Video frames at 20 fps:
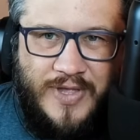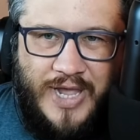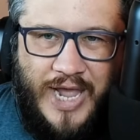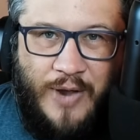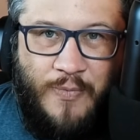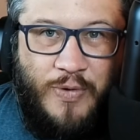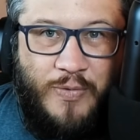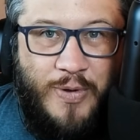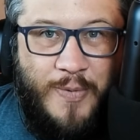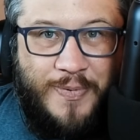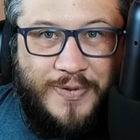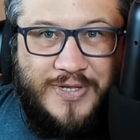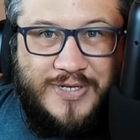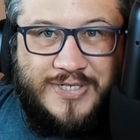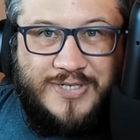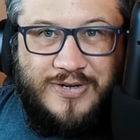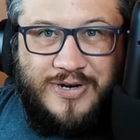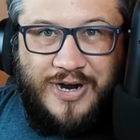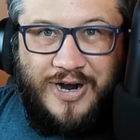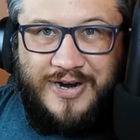And when we put
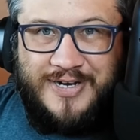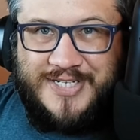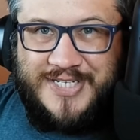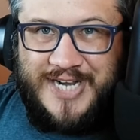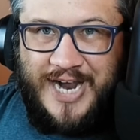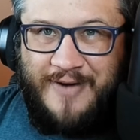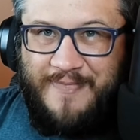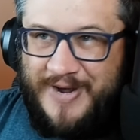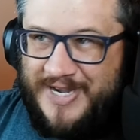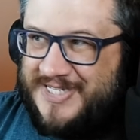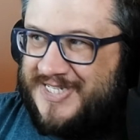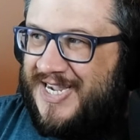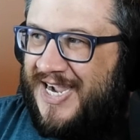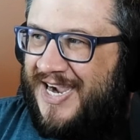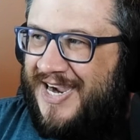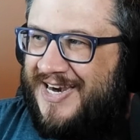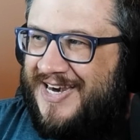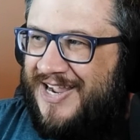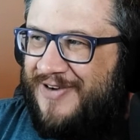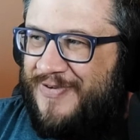these two cards side by
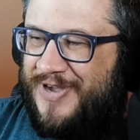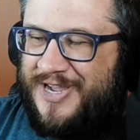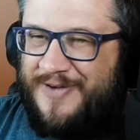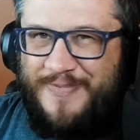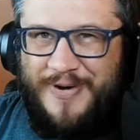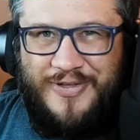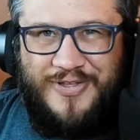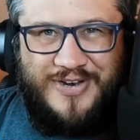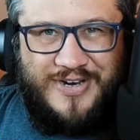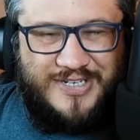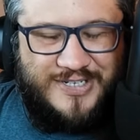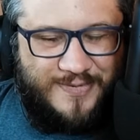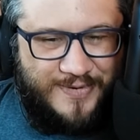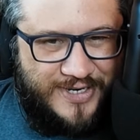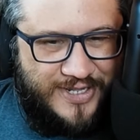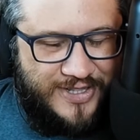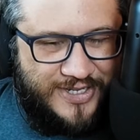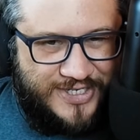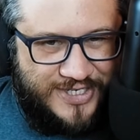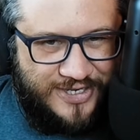side and we compare the difference
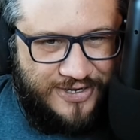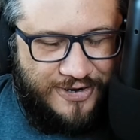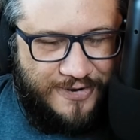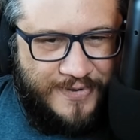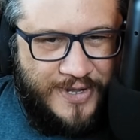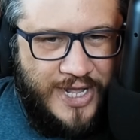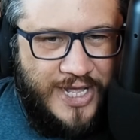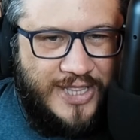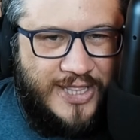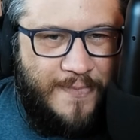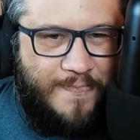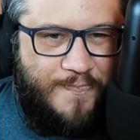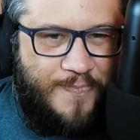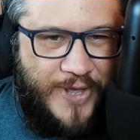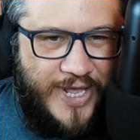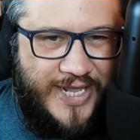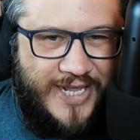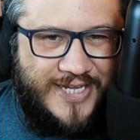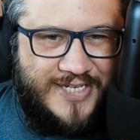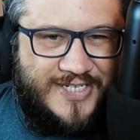between the two, the
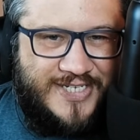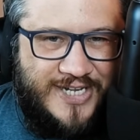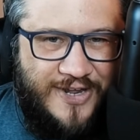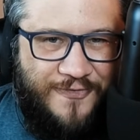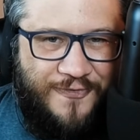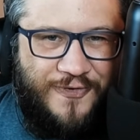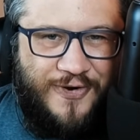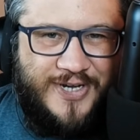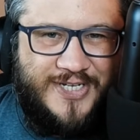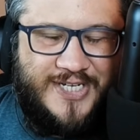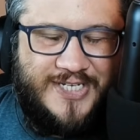biggest difference is